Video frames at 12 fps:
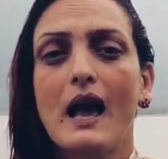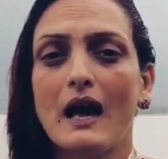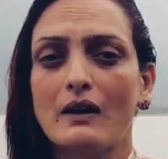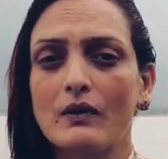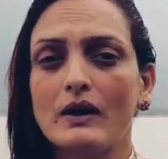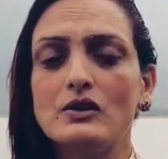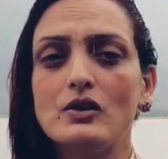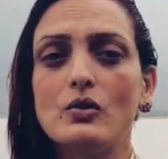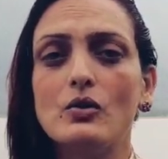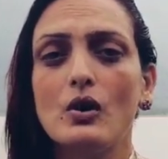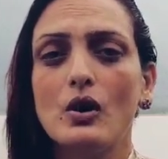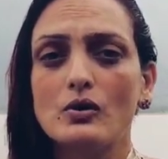and when
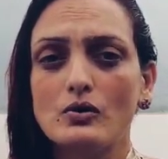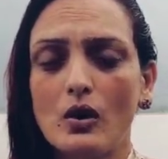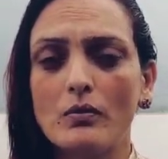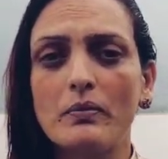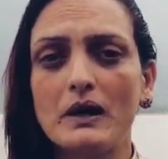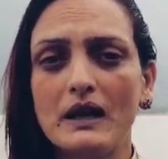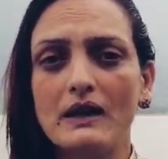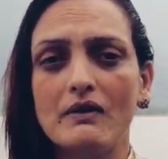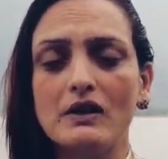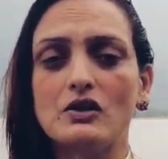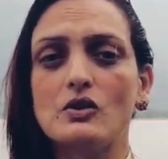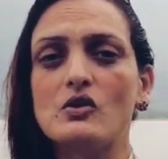you don't believe
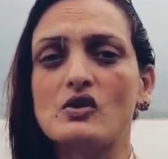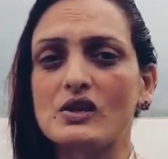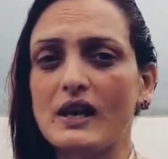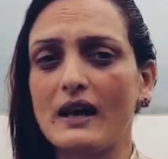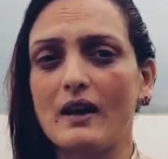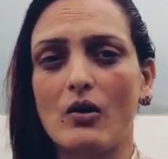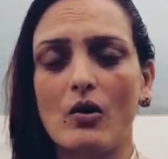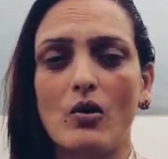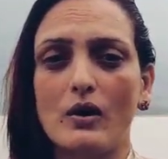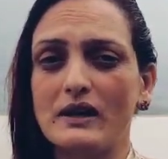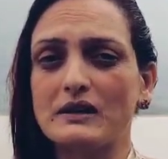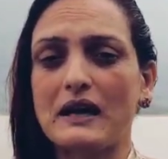it, you say,
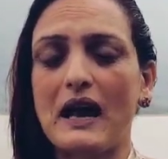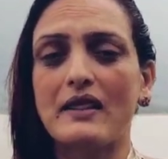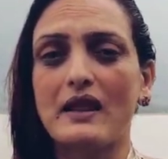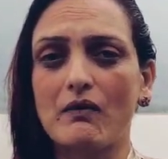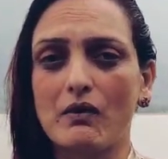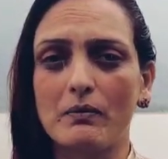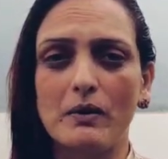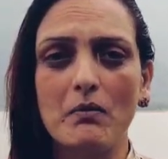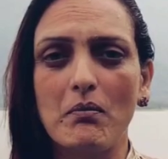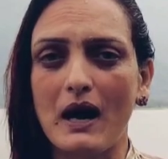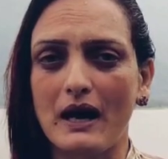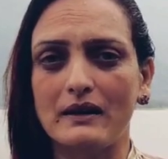Oh, it can never be
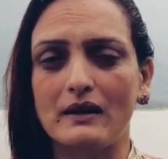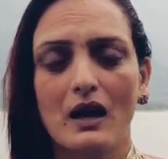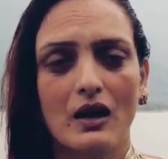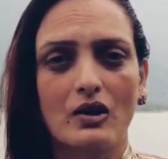mine.